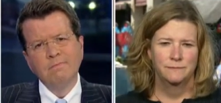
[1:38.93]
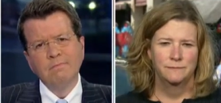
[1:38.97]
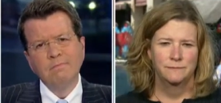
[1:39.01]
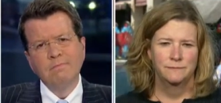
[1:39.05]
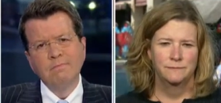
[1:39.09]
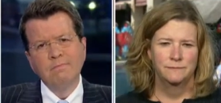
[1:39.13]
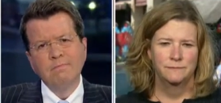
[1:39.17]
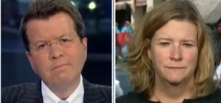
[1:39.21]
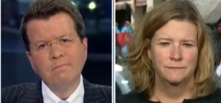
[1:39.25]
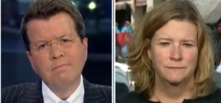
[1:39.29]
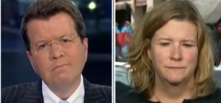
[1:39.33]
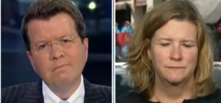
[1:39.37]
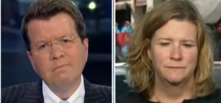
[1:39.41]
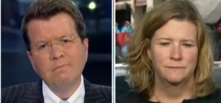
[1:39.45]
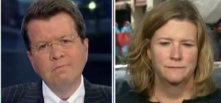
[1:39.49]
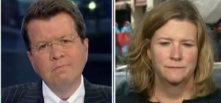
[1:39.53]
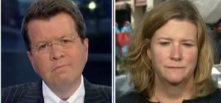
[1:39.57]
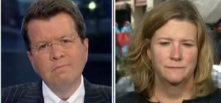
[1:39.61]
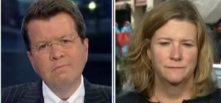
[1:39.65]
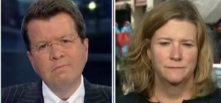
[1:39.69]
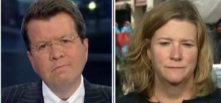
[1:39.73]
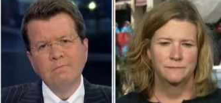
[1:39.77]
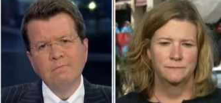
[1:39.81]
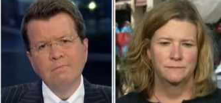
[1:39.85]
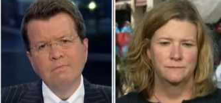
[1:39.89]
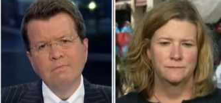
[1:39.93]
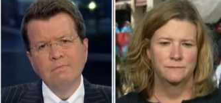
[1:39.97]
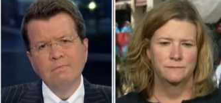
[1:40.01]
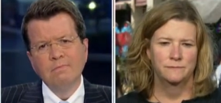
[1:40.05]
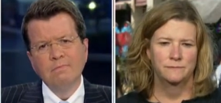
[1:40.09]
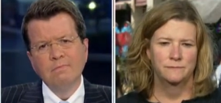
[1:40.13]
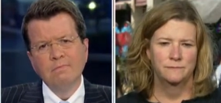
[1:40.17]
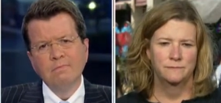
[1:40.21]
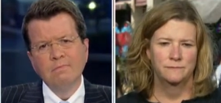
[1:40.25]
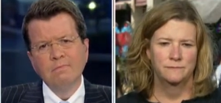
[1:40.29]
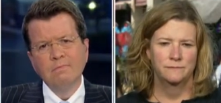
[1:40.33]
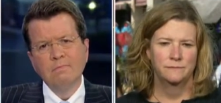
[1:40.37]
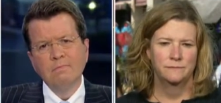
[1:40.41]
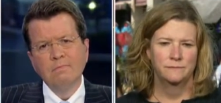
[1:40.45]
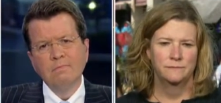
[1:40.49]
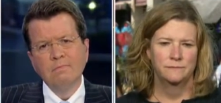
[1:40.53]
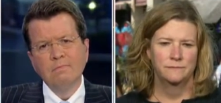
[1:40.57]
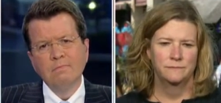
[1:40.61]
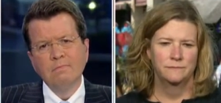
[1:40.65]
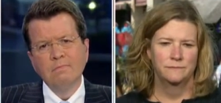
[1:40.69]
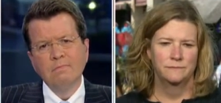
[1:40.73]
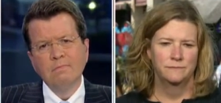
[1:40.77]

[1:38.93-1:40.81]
(silence)